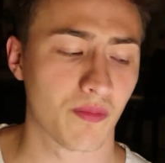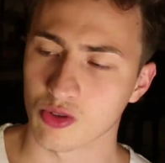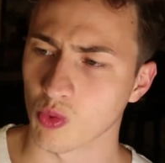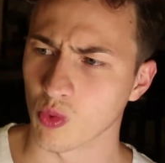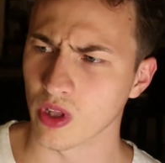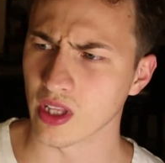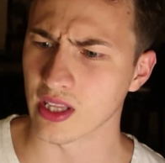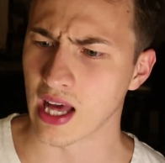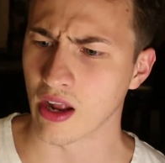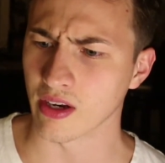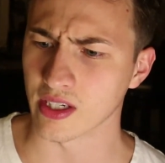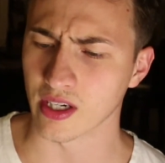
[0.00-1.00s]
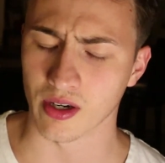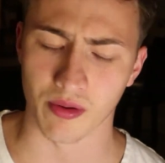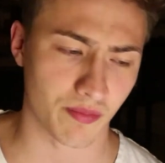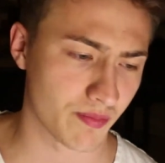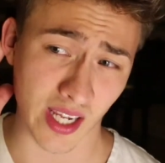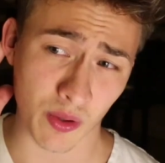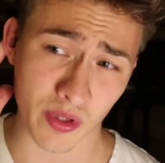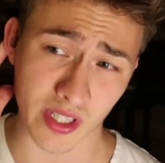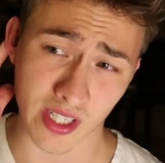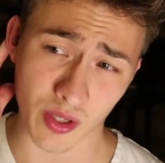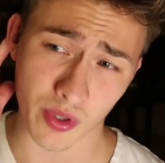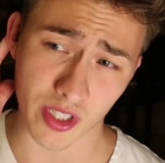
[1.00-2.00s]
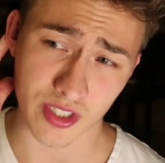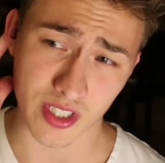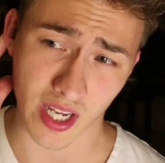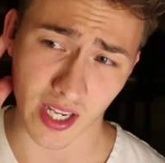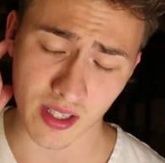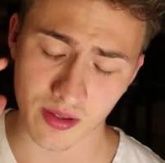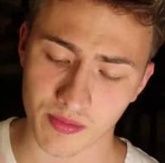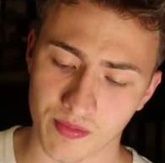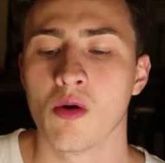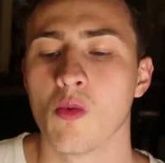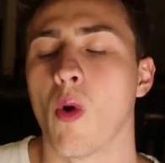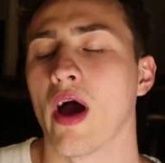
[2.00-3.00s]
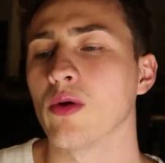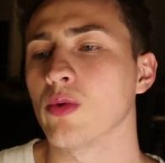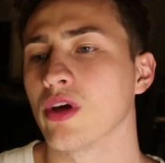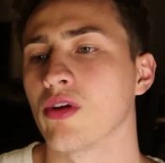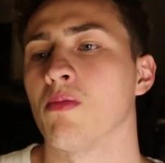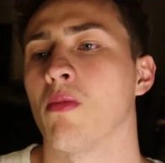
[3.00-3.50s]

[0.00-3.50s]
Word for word: It's really loud in here. I can't really hear what you're saying, why don't we go